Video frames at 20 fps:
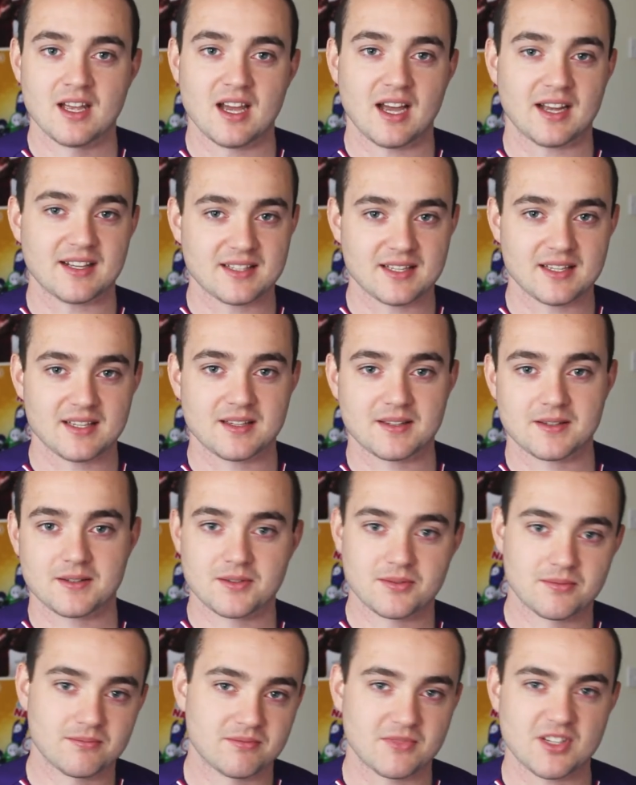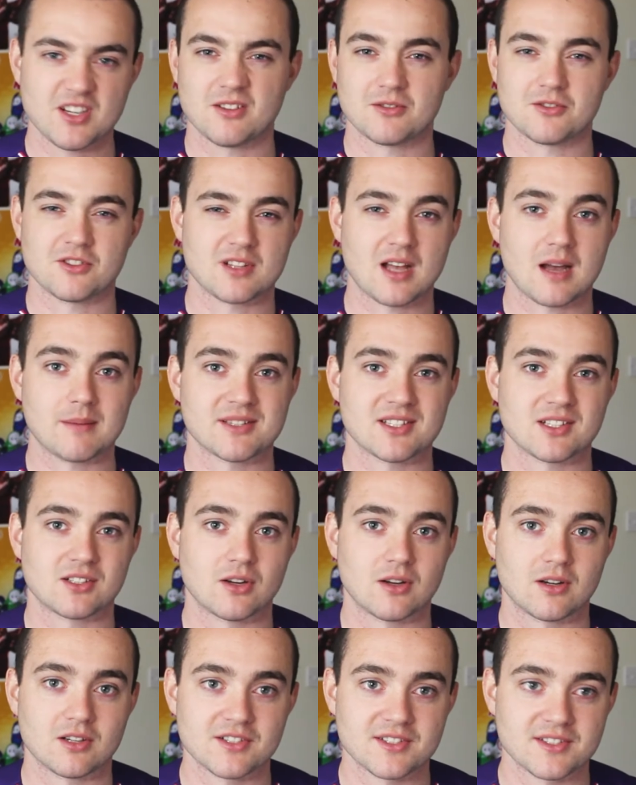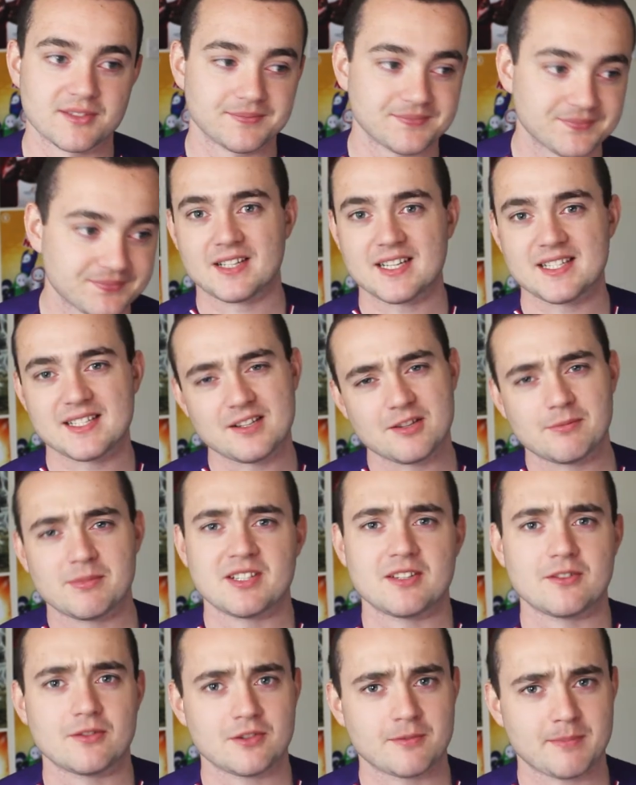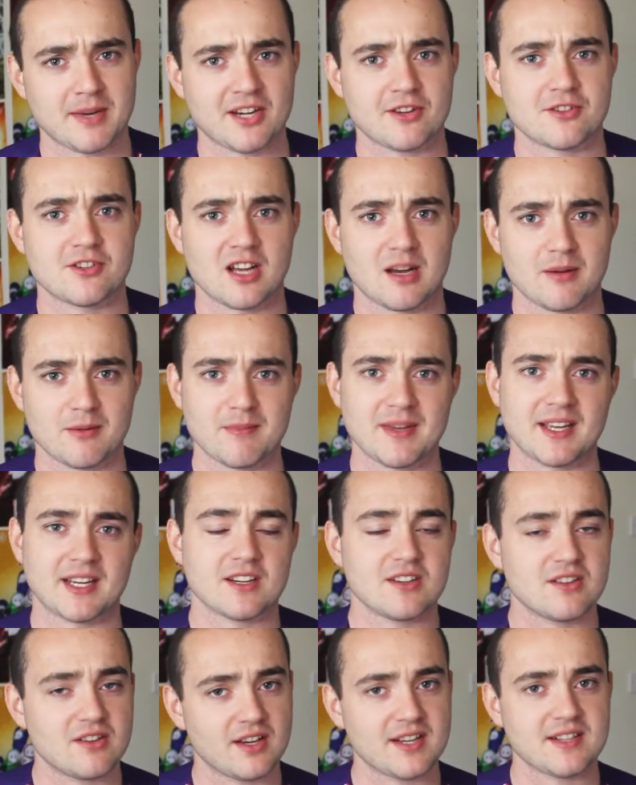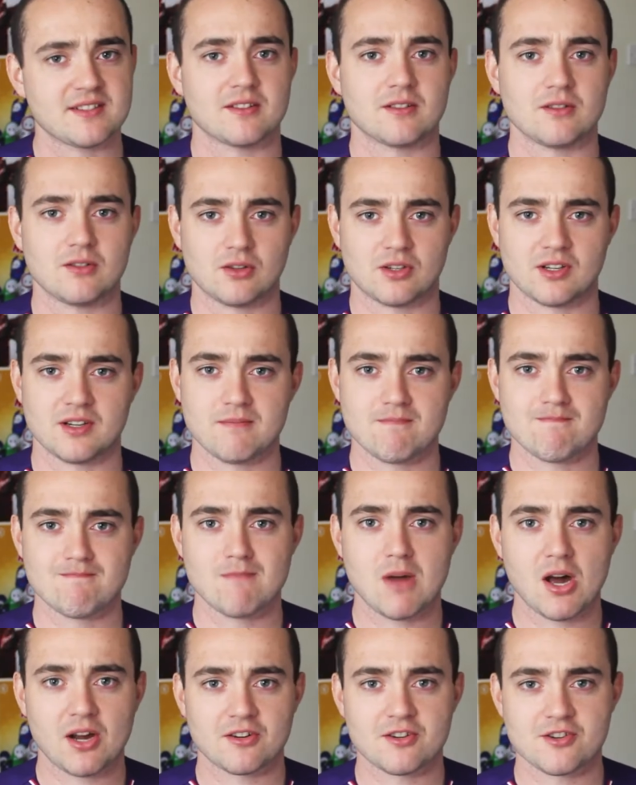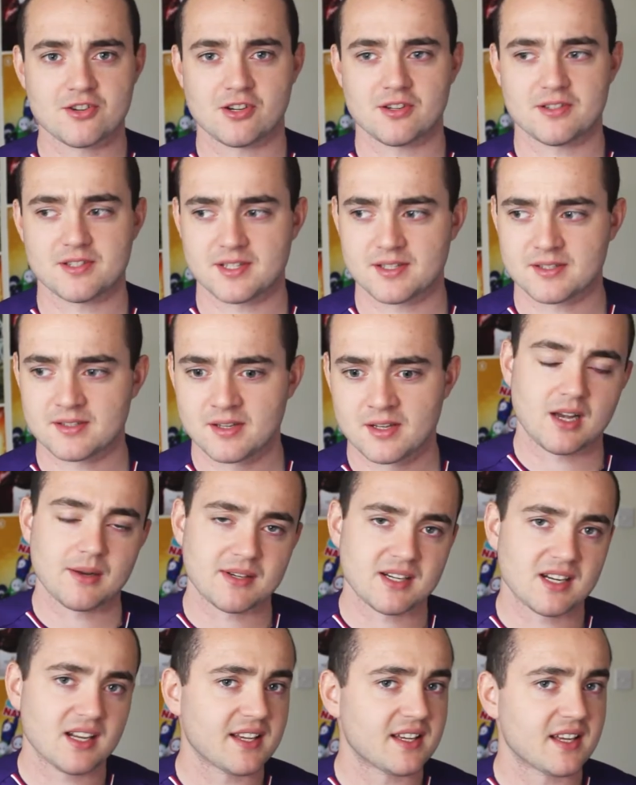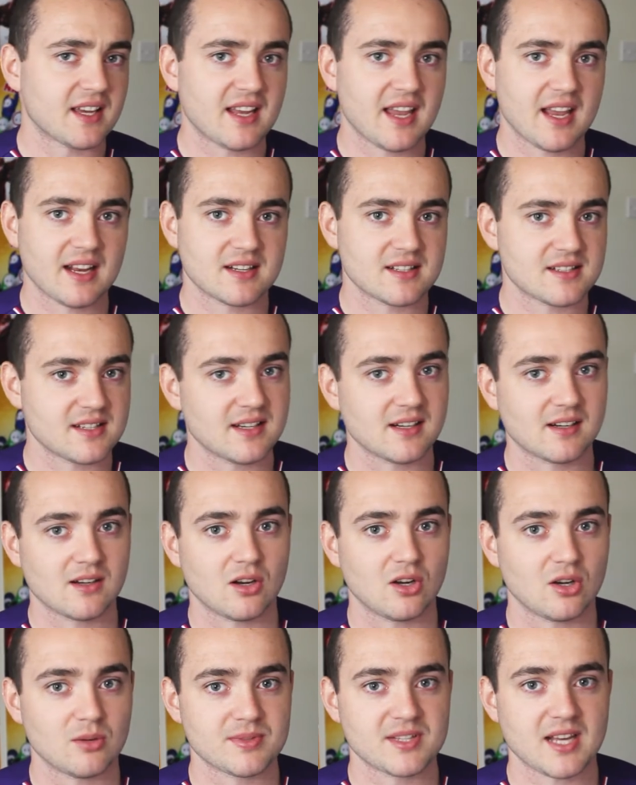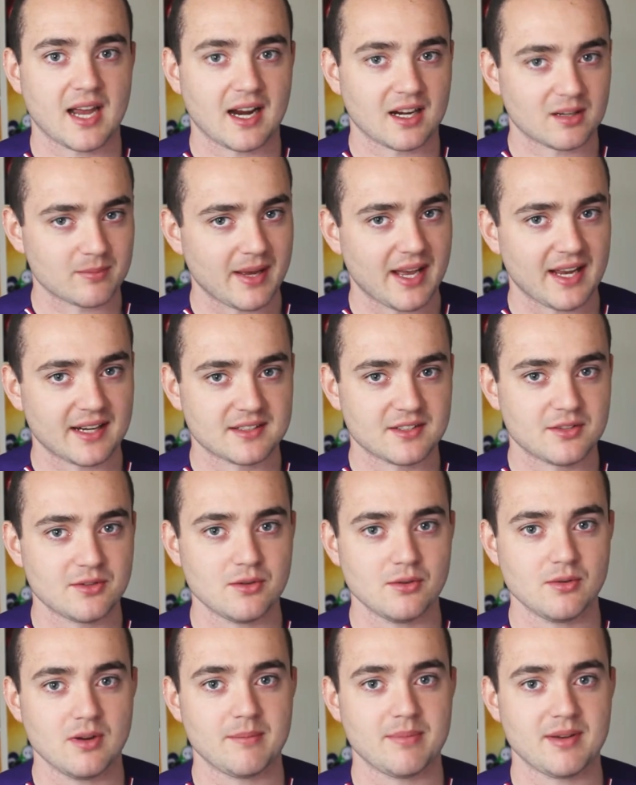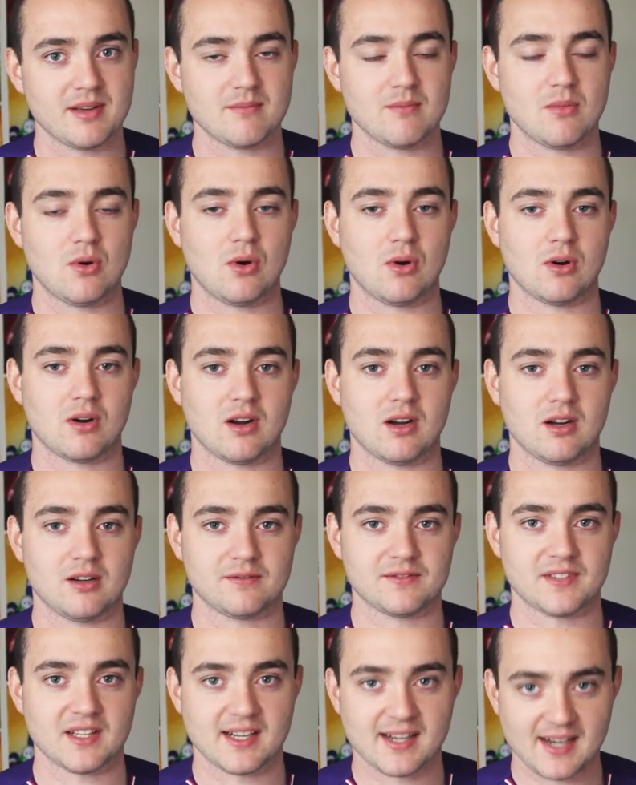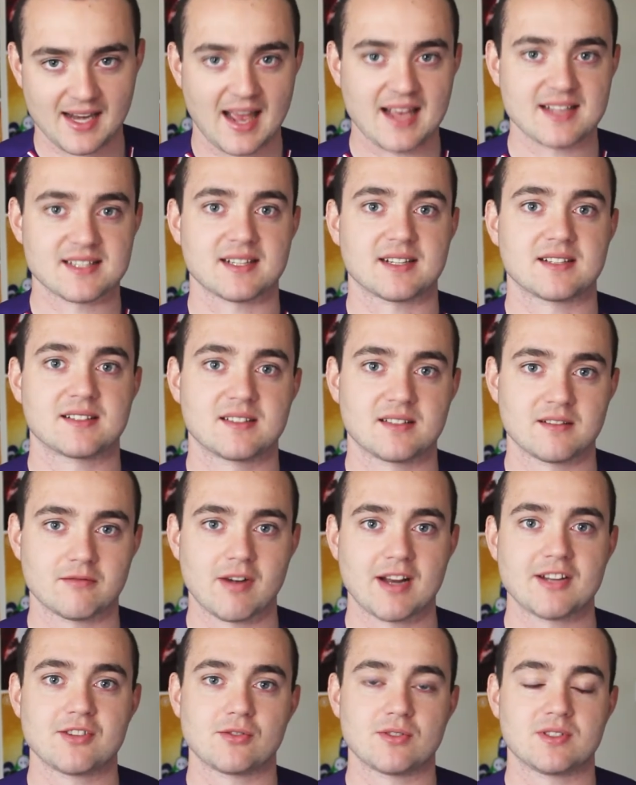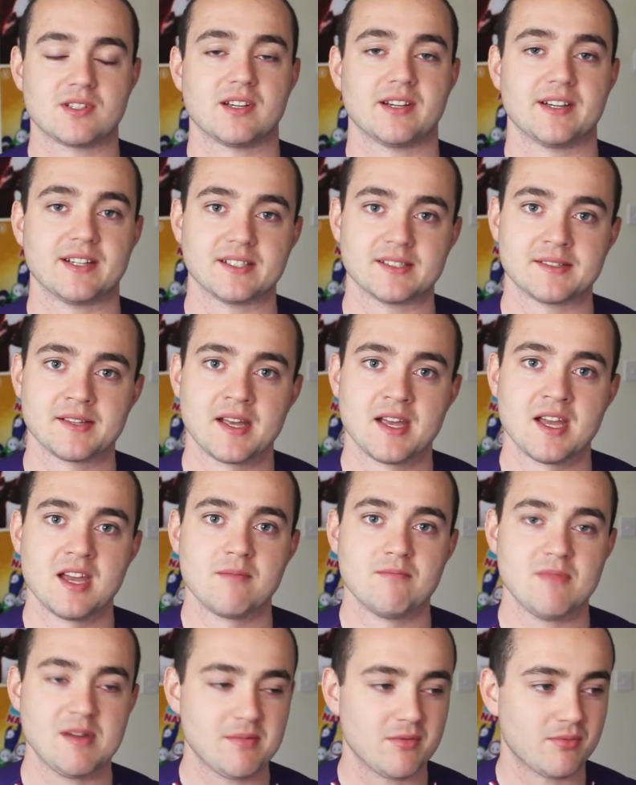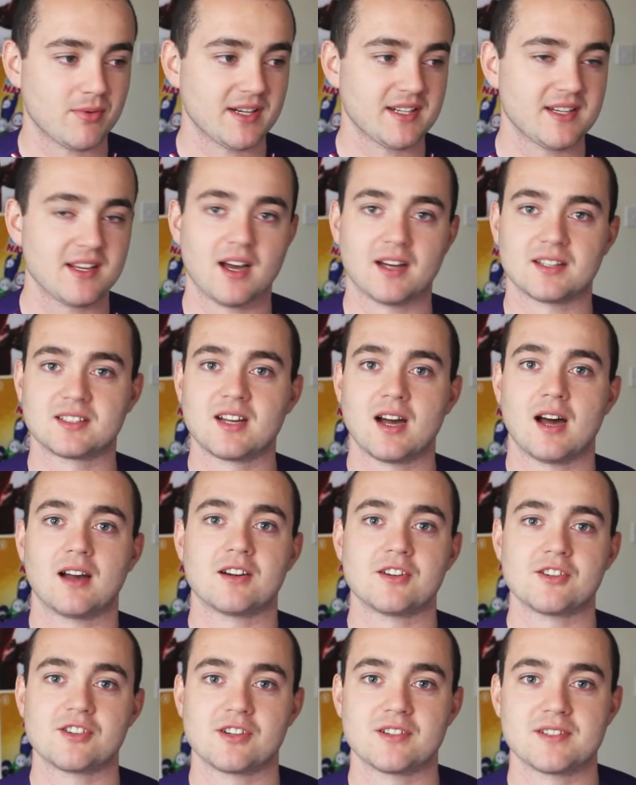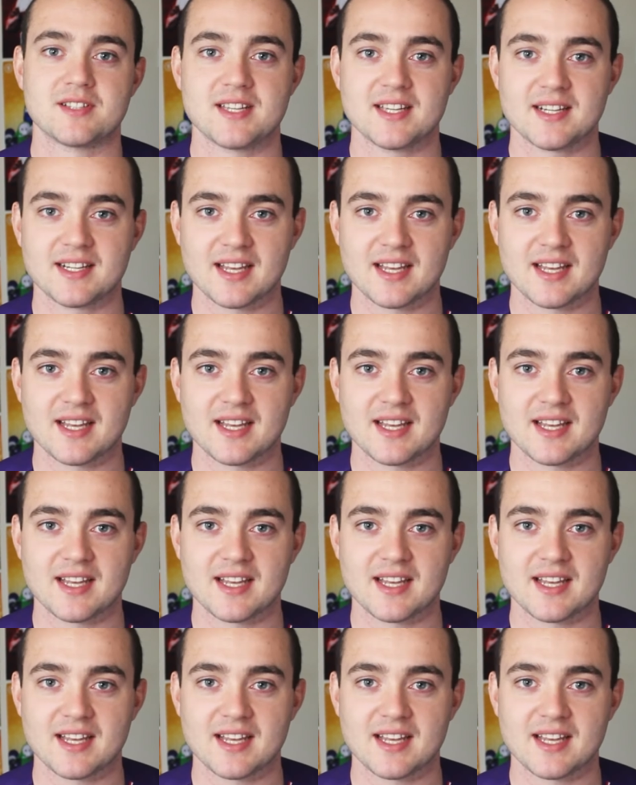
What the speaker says: I think, you know, just opposite colors. They seem to be doing a better job at making nicer looking modern jerseys. I would like again to see the clubs hark back to a bit more of the classics, the retro styles. Maybe bring the odd collar jersey in